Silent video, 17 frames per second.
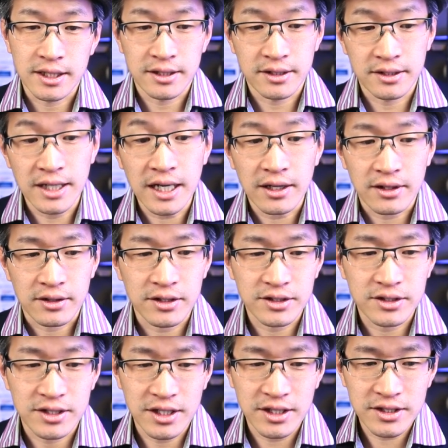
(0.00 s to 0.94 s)
yeah,
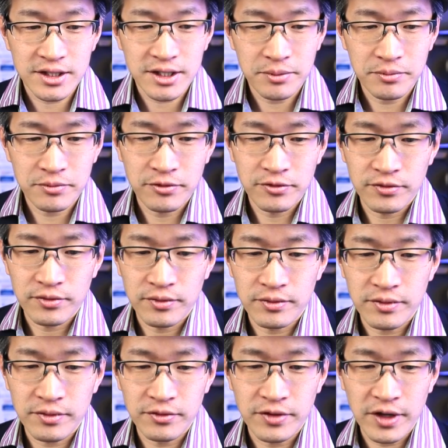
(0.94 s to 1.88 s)
there's there's some
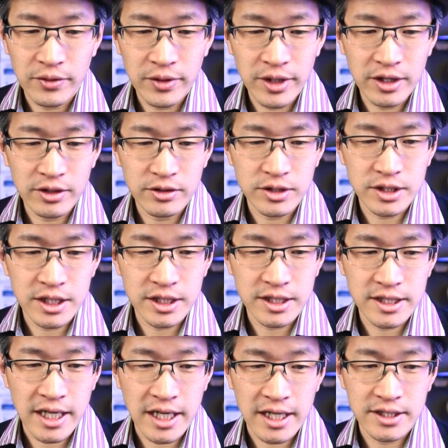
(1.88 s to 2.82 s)
very interesting
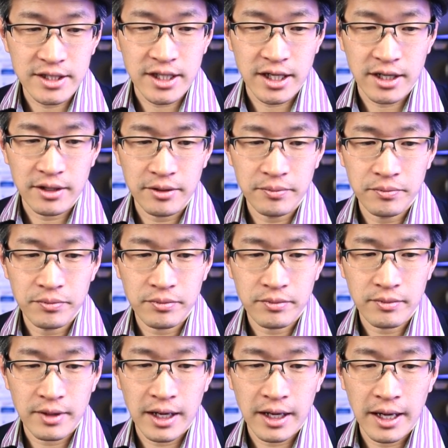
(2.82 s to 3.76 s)
stats there,
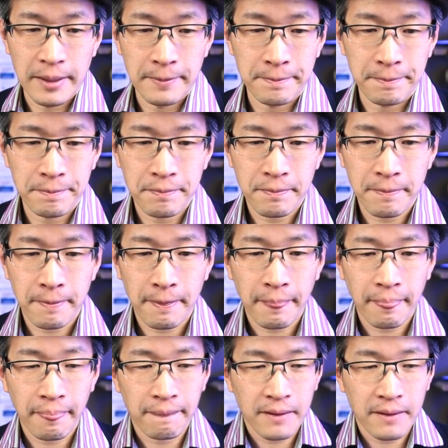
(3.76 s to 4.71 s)
um,
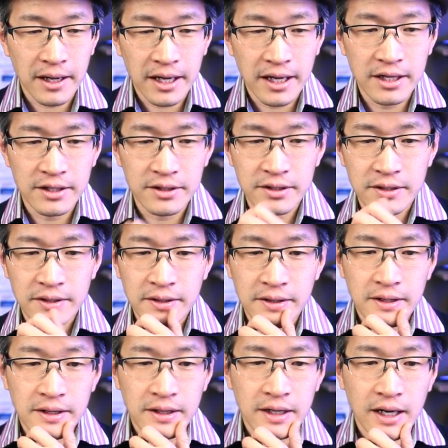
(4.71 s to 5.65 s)
and
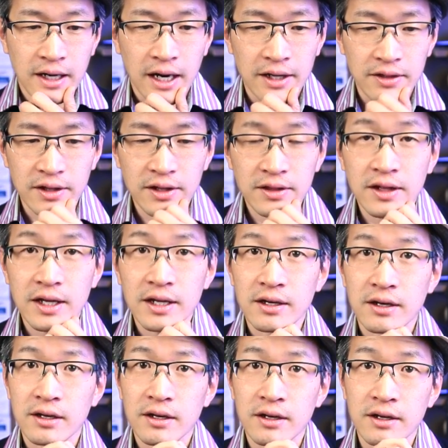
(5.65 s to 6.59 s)
I think
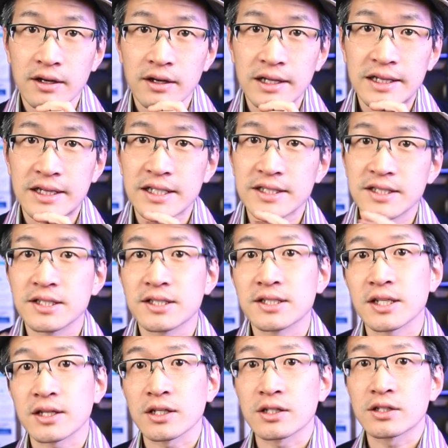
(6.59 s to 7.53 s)
that eh, this is
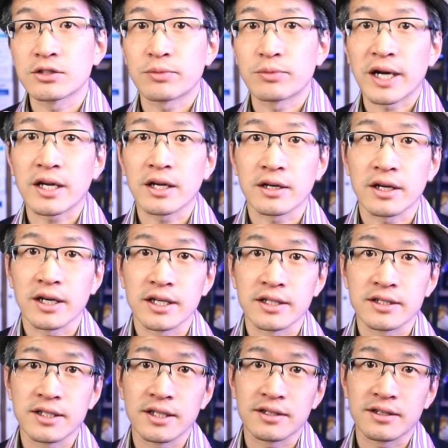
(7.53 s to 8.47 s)
something to
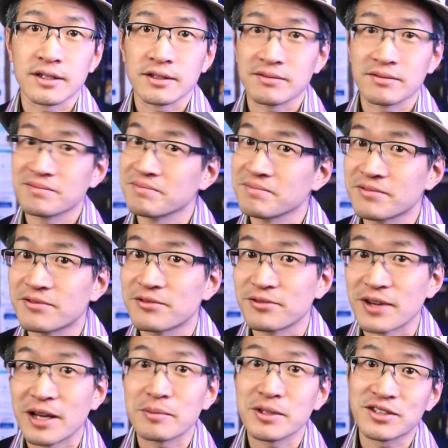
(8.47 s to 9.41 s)
recognize that that
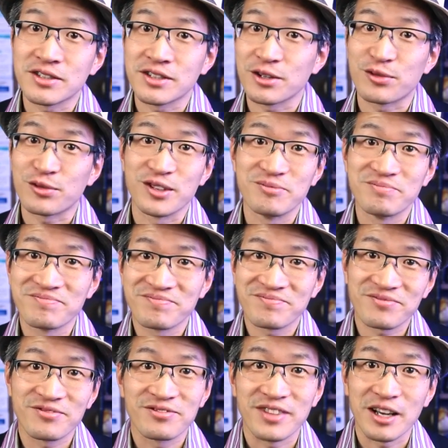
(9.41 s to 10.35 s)
families are different.
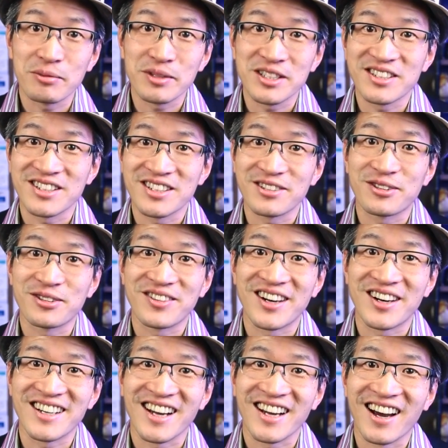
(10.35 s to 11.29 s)
Families are different
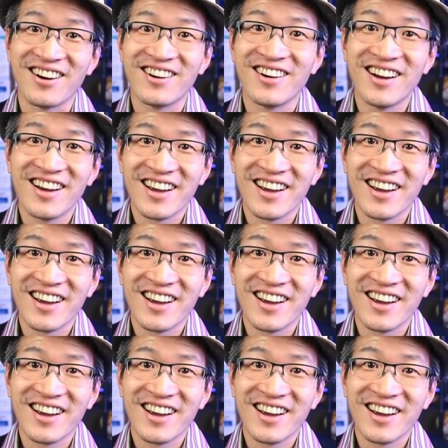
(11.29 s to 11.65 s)
right now